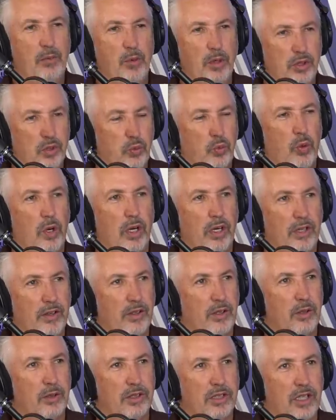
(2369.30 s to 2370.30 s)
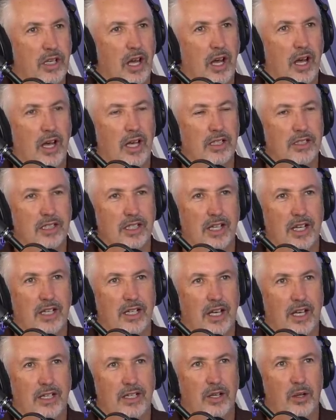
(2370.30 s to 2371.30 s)
was one of those guys, and
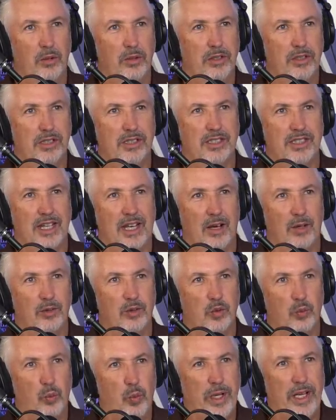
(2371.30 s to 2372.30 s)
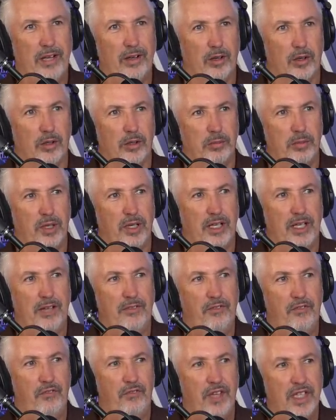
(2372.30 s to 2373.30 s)
I know this sounds weird, but he
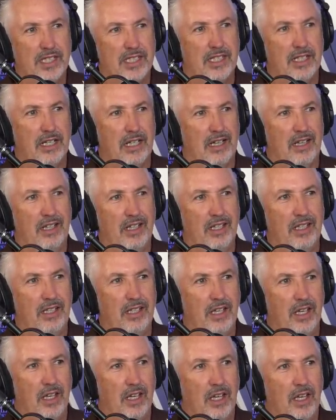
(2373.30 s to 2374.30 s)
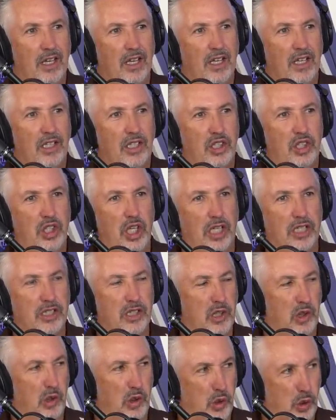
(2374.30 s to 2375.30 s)
physically
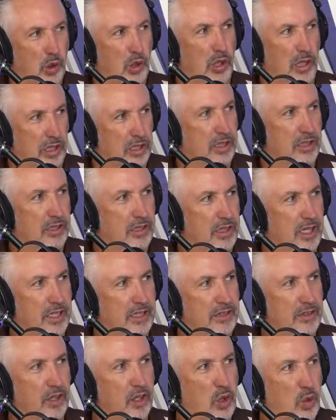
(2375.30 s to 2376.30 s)
just looked like the